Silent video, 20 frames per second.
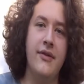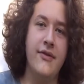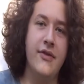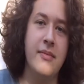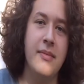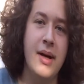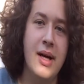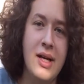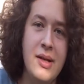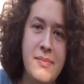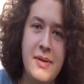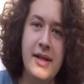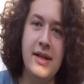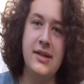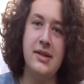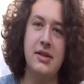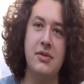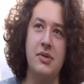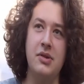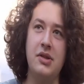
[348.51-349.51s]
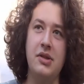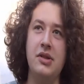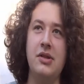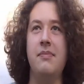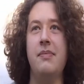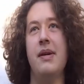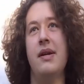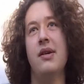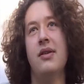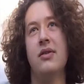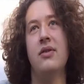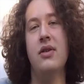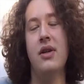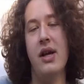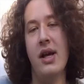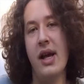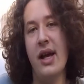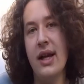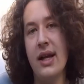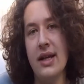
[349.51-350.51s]
for my pizza, which is about
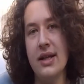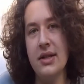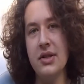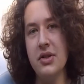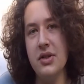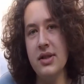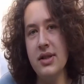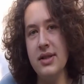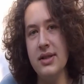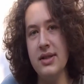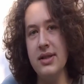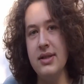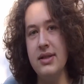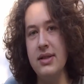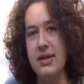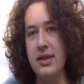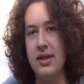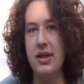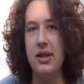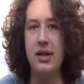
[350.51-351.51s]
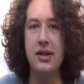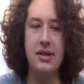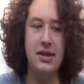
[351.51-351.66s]
8 inches in